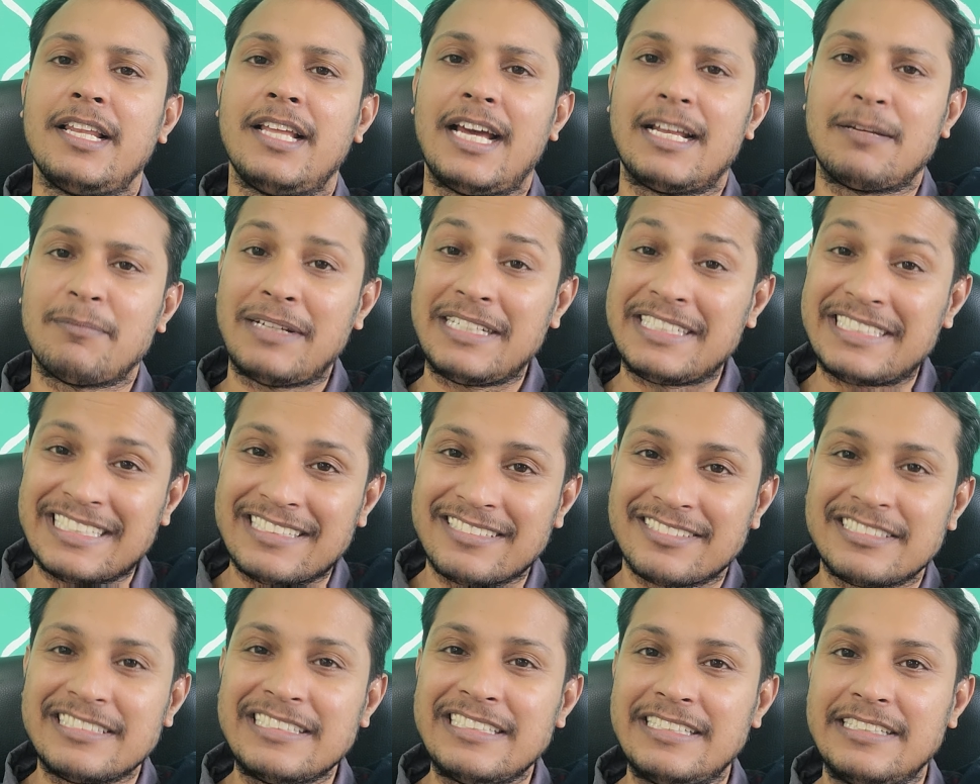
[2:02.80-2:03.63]
and my
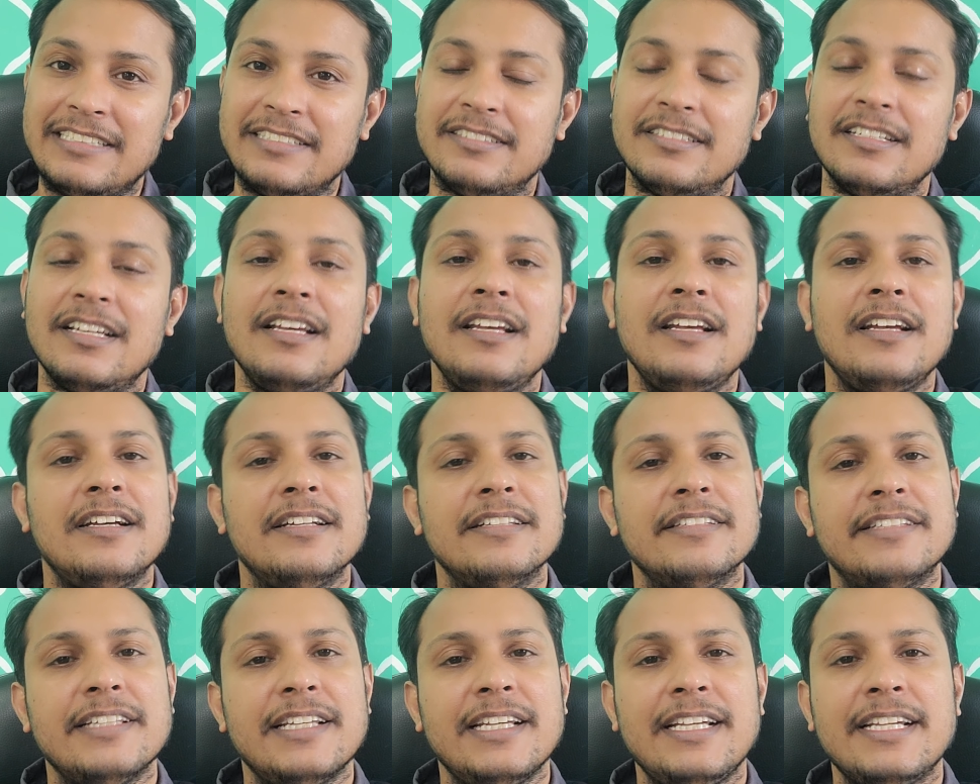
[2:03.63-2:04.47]
test series,
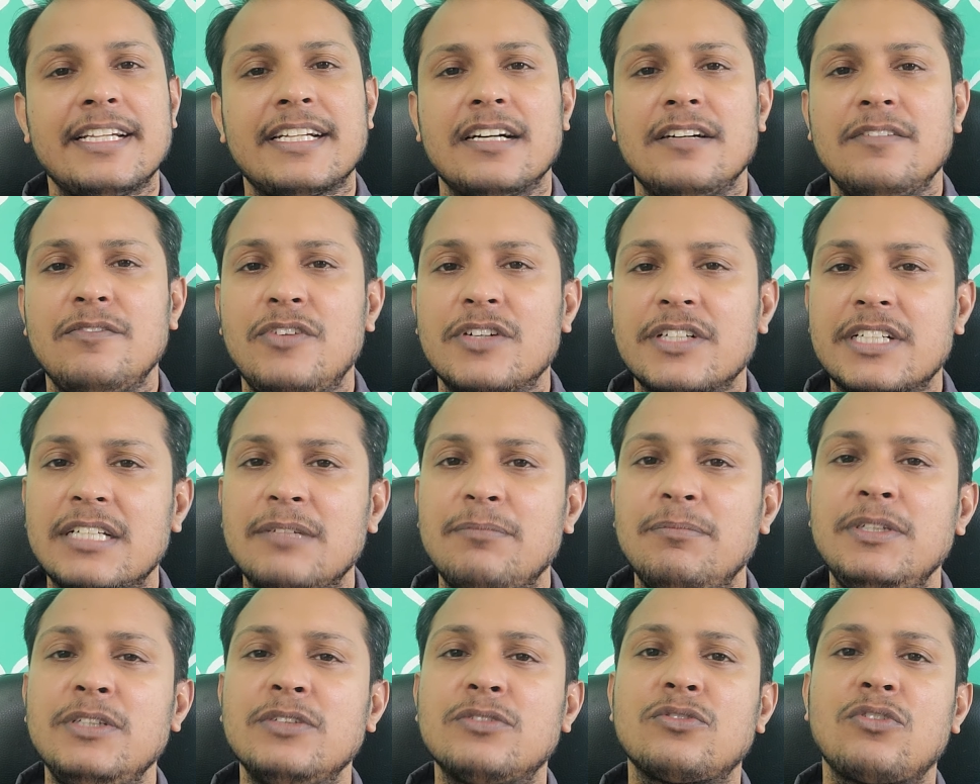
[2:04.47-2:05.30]
they
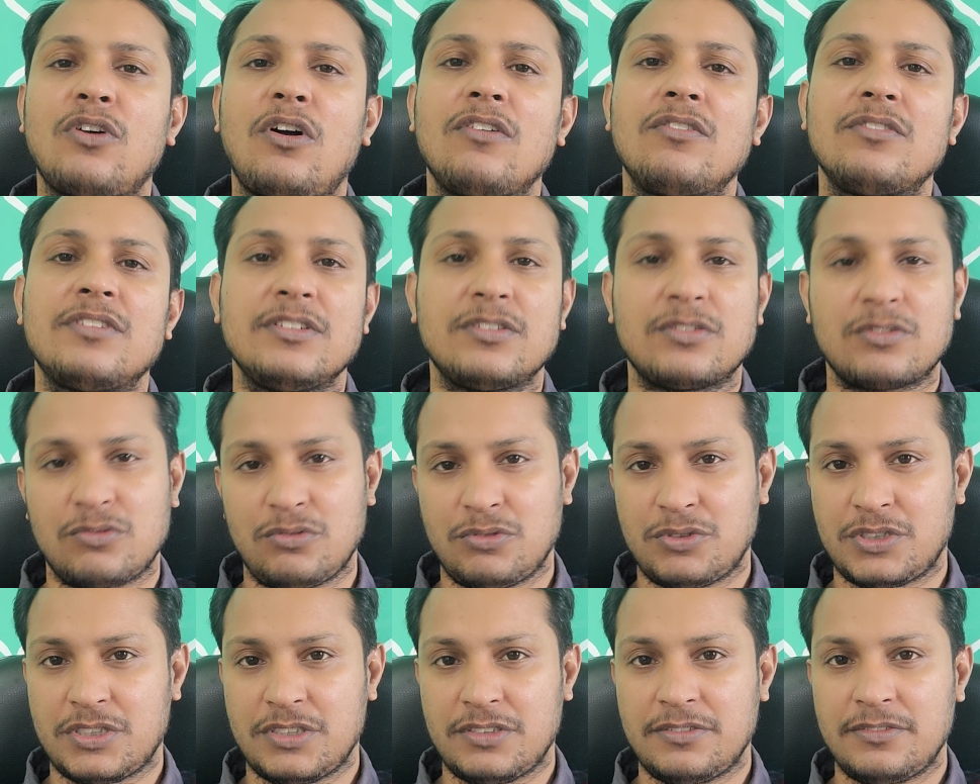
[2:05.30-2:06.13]
comfortably solved this
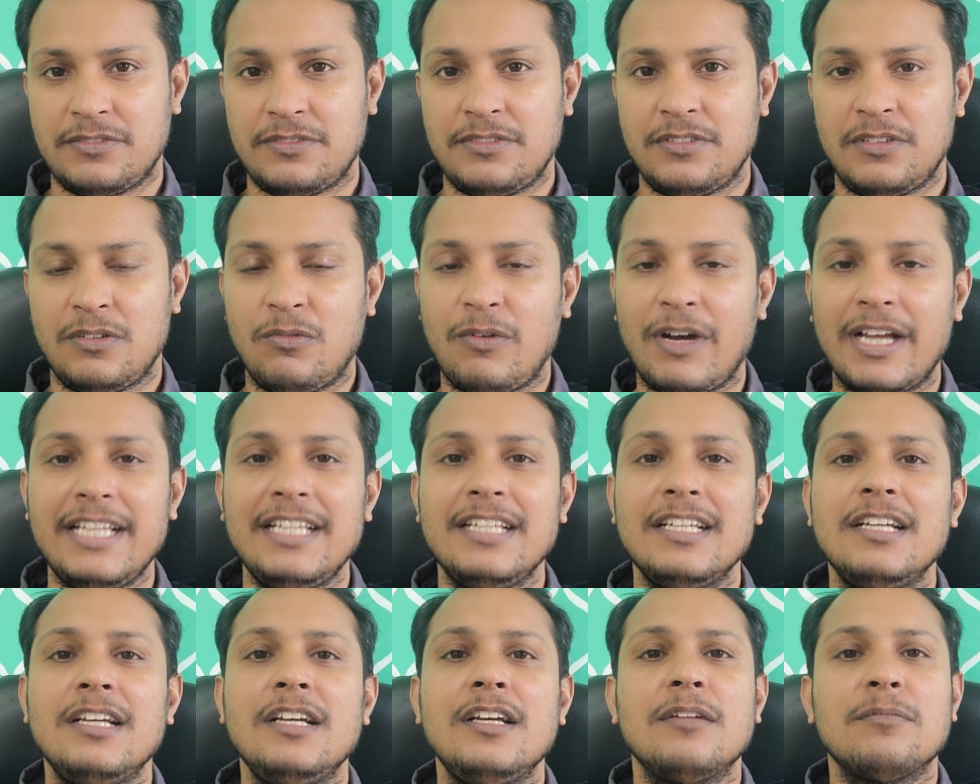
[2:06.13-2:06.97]
question. Why?
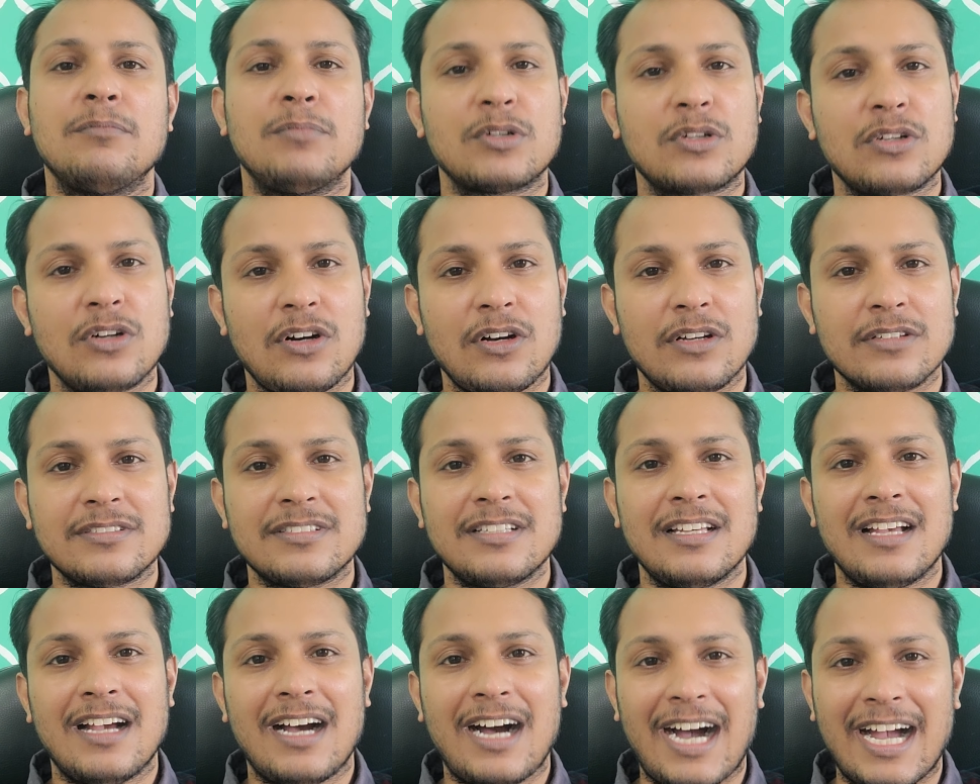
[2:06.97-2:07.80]
Because
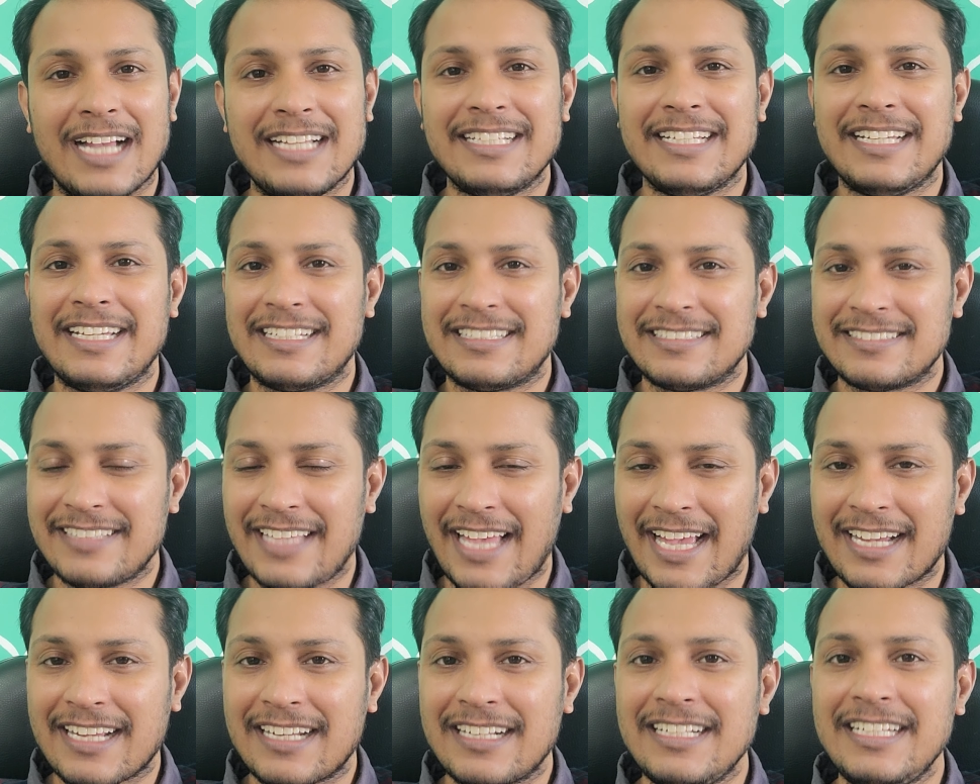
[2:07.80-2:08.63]
I
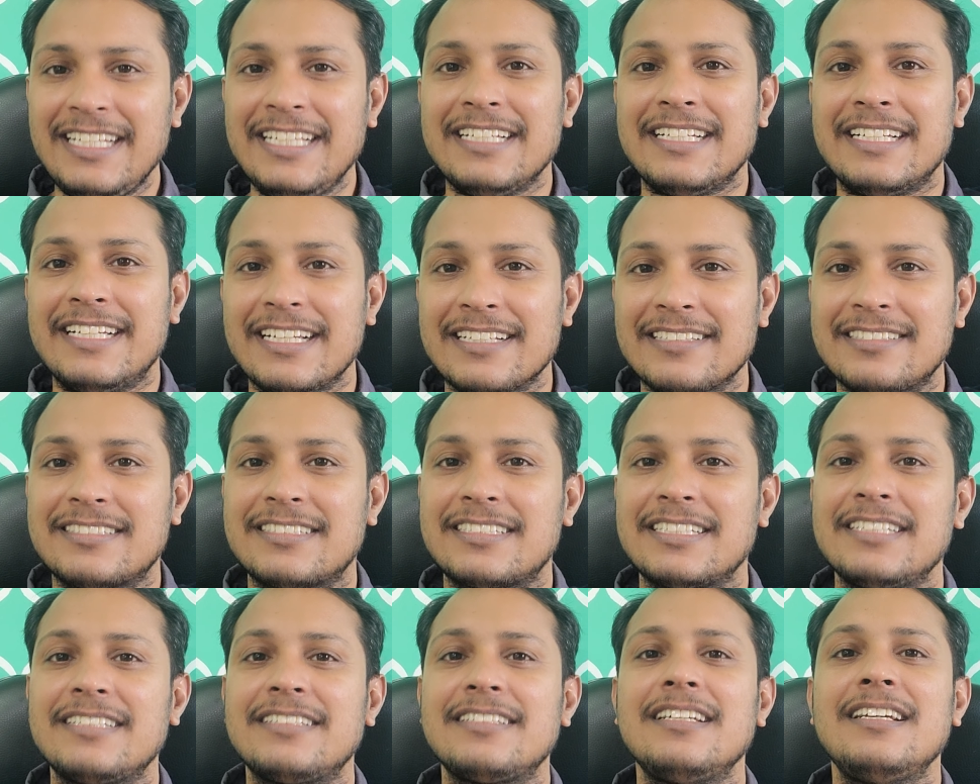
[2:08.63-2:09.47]
exactly guessed
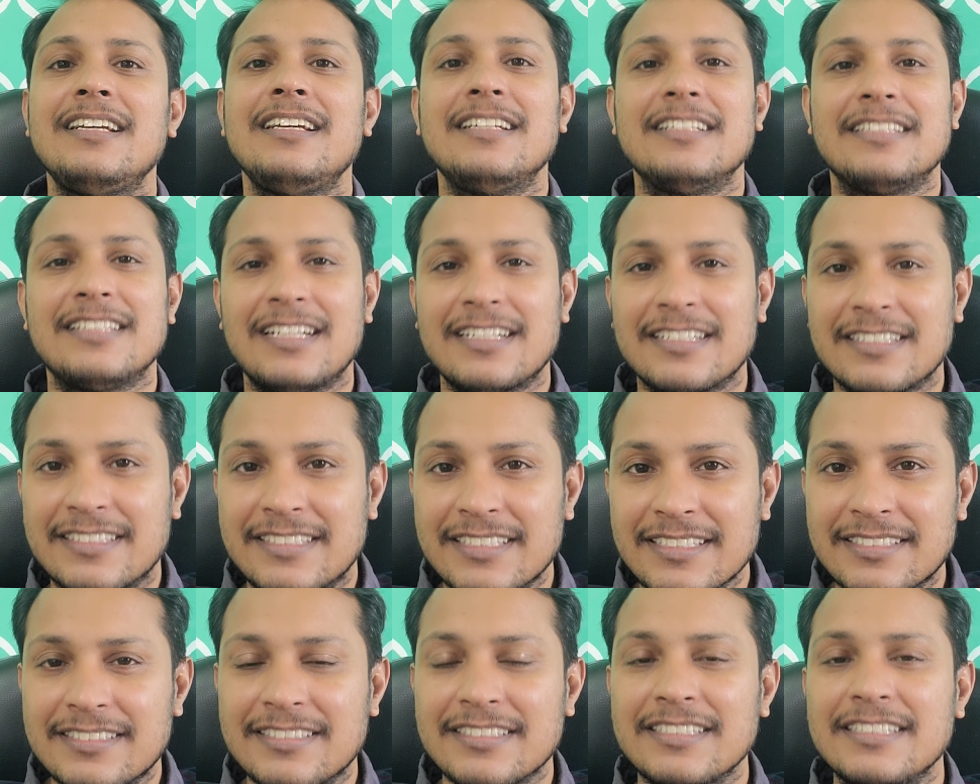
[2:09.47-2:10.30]
it that
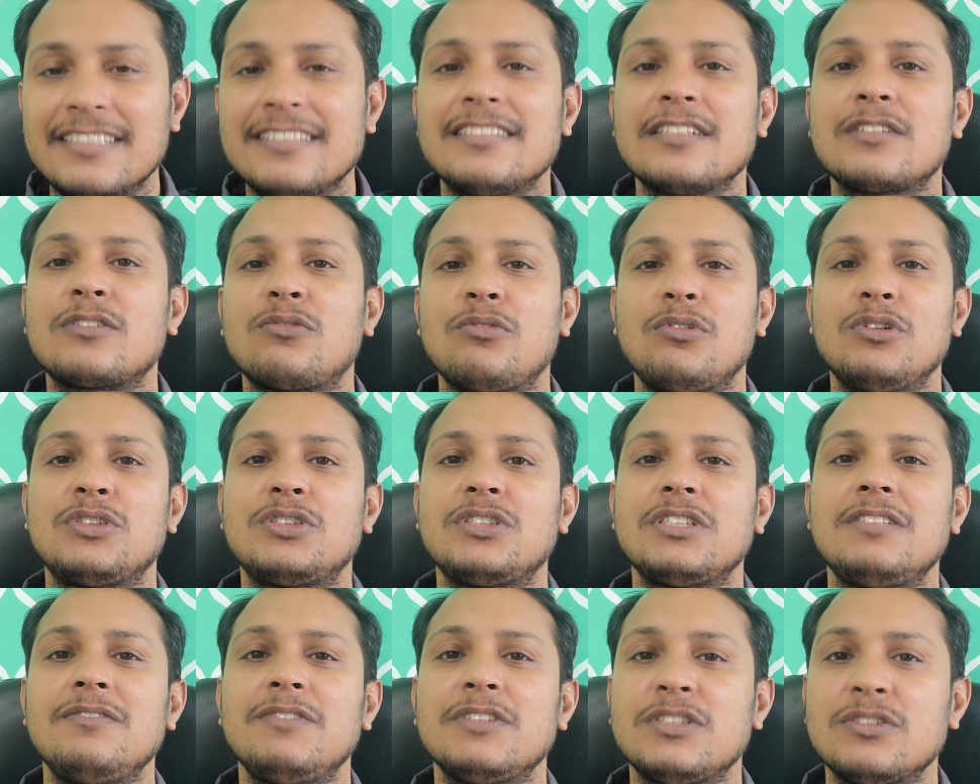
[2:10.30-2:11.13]
this is a
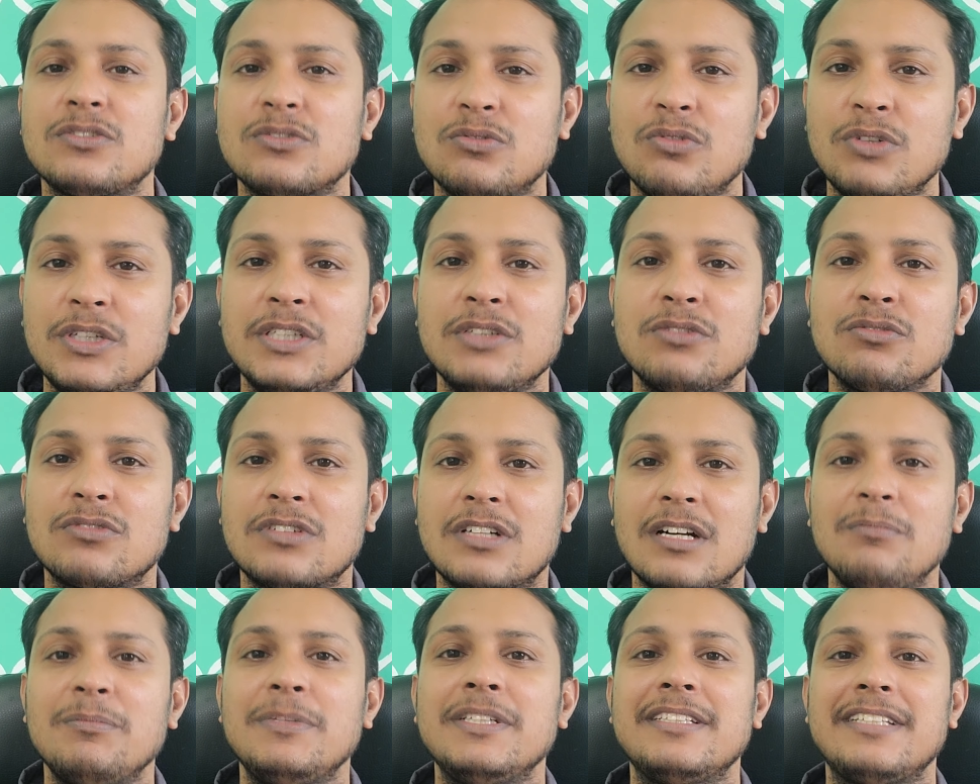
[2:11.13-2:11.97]
question which is going to
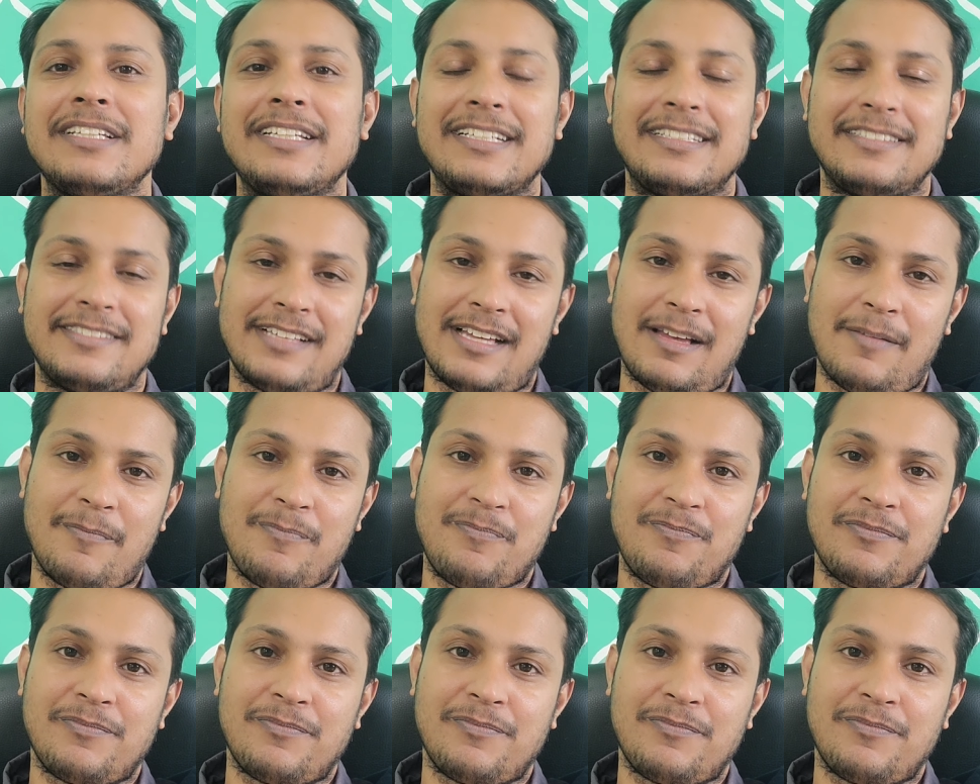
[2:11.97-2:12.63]
come in the exam.